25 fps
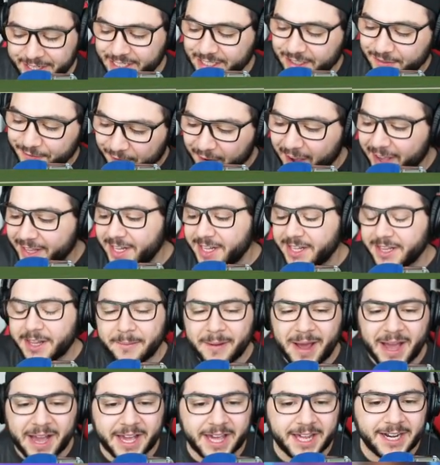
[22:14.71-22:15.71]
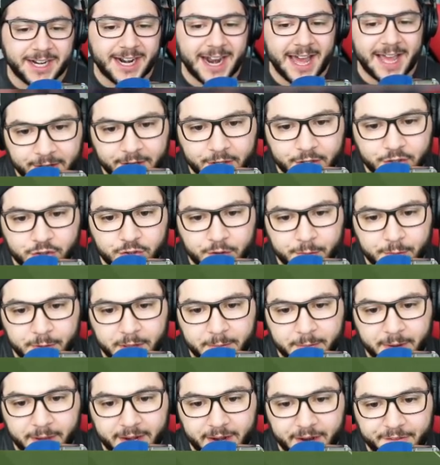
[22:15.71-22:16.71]
He's finding the back of the net. Good
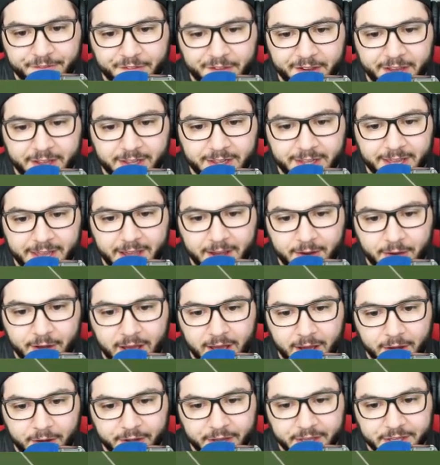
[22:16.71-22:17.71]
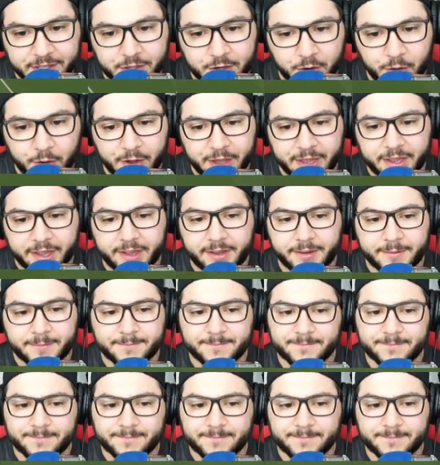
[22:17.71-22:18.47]
dribbling by Rafael Leao. Auge's going.